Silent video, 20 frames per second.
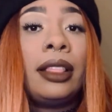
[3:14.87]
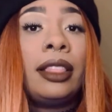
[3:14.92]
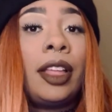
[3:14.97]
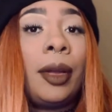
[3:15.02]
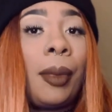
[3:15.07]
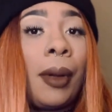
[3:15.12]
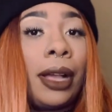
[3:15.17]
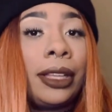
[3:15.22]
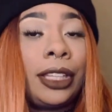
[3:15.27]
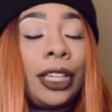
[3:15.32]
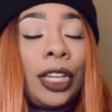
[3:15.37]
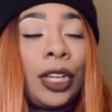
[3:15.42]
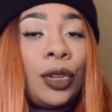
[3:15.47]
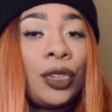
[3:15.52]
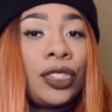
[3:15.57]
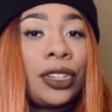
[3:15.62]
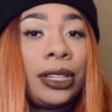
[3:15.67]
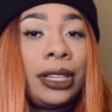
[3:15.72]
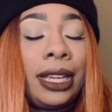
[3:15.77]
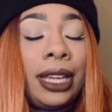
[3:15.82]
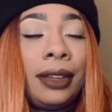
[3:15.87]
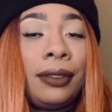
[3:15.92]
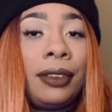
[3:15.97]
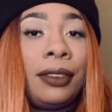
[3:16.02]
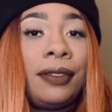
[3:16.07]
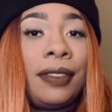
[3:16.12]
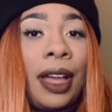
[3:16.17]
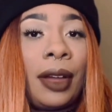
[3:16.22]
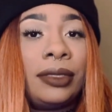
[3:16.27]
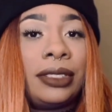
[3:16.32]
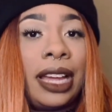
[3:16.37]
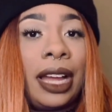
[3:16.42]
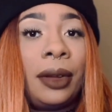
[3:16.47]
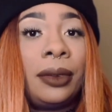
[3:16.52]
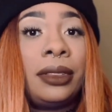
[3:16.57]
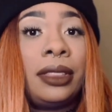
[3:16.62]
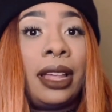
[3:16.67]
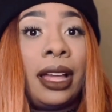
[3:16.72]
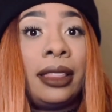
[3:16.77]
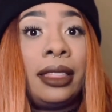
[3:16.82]
The prosecution even found
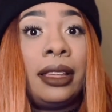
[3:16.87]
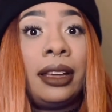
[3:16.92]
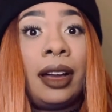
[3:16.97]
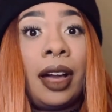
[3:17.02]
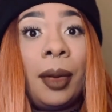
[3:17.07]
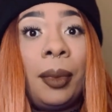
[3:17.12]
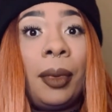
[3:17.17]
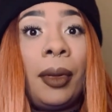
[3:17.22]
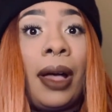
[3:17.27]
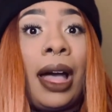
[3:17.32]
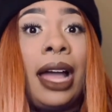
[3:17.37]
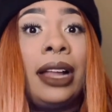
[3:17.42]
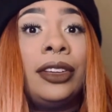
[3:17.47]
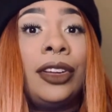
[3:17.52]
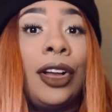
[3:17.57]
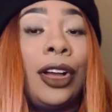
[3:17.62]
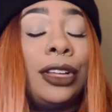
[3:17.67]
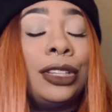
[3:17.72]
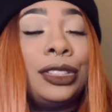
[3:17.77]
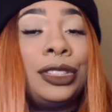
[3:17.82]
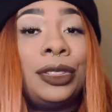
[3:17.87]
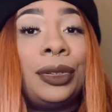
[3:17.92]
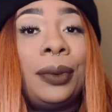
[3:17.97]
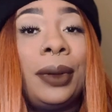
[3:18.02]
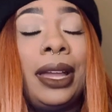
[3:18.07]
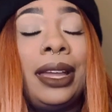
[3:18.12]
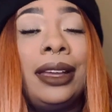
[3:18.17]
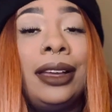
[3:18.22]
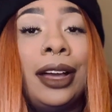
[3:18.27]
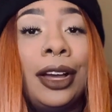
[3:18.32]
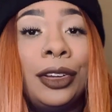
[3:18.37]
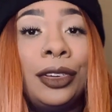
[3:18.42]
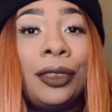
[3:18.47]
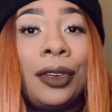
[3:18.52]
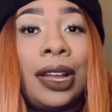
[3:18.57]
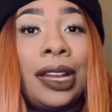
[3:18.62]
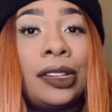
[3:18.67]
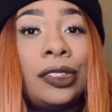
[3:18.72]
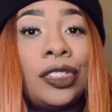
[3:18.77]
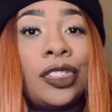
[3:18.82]
out that the couple had gone to a gun
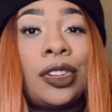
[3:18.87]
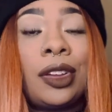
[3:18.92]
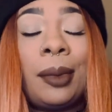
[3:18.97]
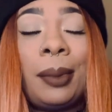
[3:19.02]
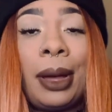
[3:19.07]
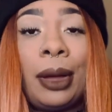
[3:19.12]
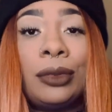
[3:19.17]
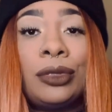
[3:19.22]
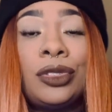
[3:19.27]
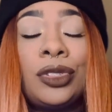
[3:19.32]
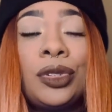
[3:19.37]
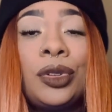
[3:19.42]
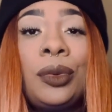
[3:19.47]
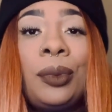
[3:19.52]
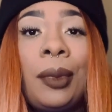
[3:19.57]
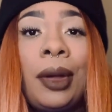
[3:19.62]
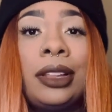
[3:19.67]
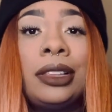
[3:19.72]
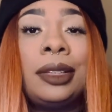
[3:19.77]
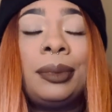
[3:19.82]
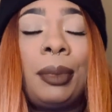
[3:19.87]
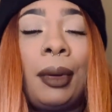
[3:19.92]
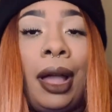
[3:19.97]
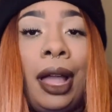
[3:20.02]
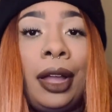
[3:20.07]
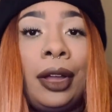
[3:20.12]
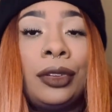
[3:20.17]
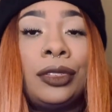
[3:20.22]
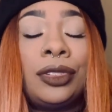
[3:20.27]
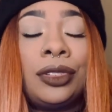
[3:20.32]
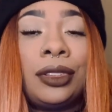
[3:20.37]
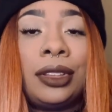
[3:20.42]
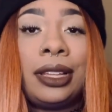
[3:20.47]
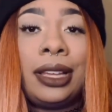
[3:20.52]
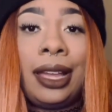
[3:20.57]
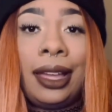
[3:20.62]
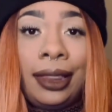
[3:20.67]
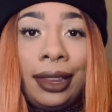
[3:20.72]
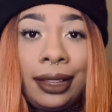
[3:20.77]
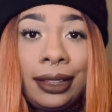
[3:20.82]
range about 2 months prior to the
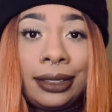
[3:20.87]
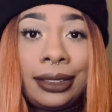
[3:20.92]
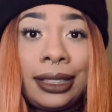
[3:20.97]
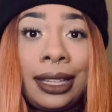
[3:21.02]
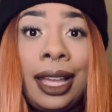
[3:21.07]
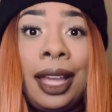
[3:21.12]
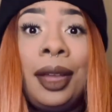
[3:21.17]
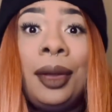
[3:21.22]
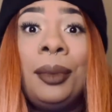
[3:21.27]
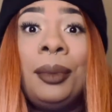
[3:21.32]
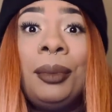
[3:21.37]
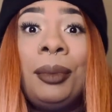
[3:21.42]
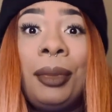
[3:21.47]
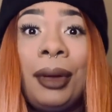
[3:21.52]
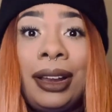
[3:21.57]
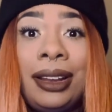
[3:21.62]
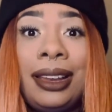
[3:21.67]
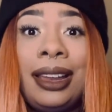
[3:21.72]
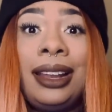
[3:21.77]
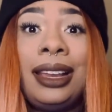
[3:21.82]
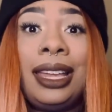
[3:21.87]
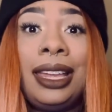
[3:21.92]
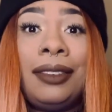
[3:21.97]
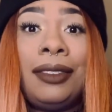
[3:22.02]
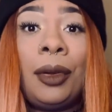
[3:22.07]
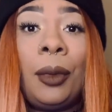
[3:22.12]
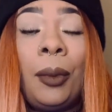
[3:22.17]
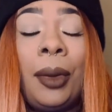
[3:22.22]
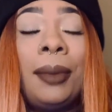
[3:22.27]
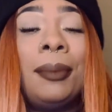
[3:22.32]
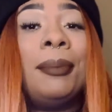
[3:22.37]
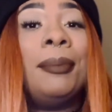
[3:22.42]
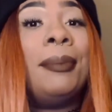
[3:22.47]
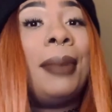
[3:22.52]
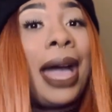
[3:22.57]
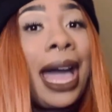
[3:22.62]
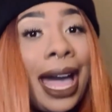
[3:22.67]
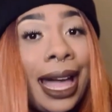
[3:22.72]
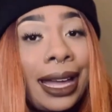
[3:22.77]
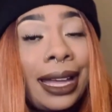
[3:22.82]
killings. Brenden even went
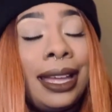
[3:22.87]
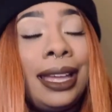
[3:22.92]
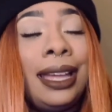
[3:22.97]
back